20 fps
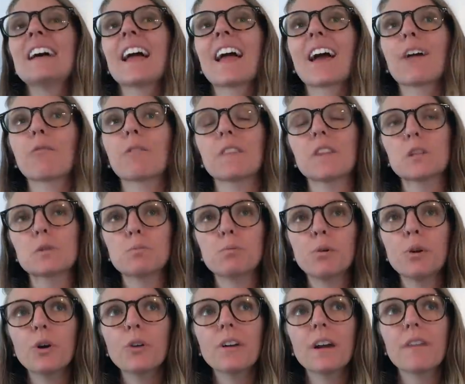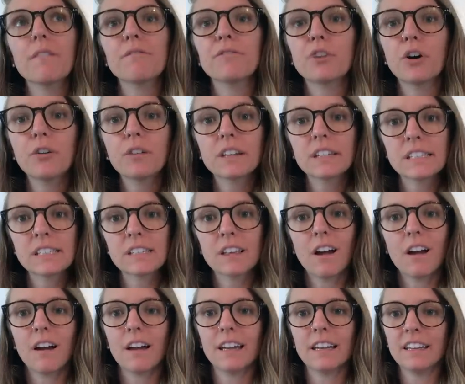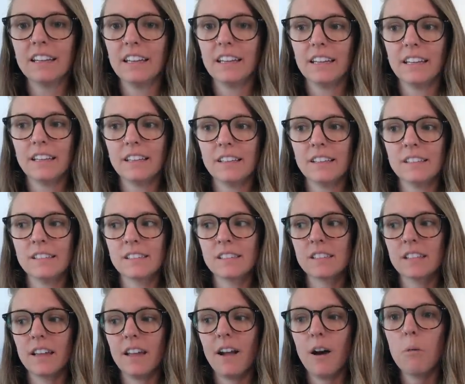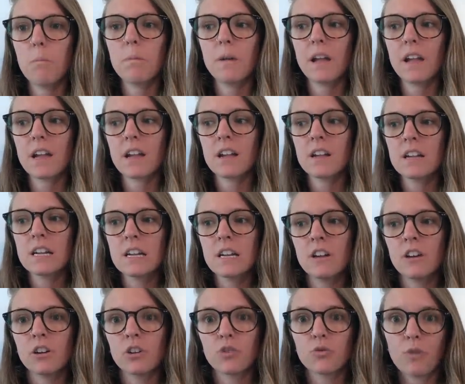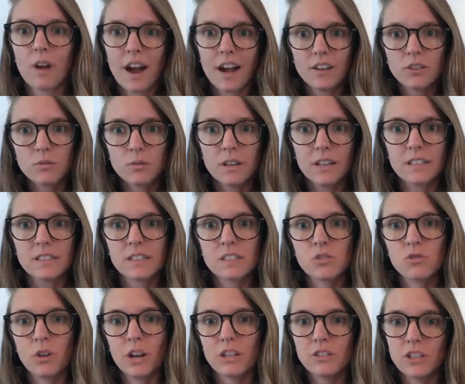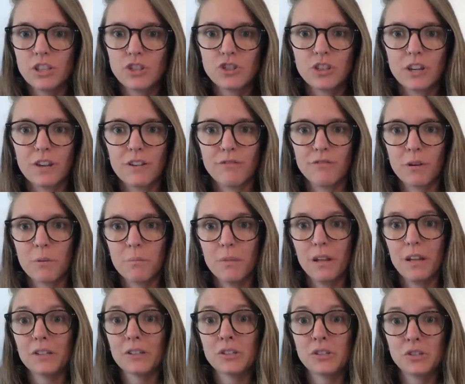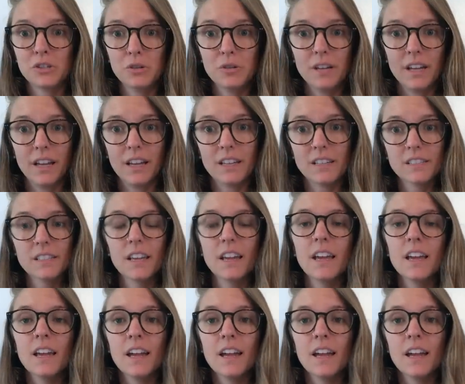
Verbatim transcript: And what this program focused on is helping graduates transition from being a student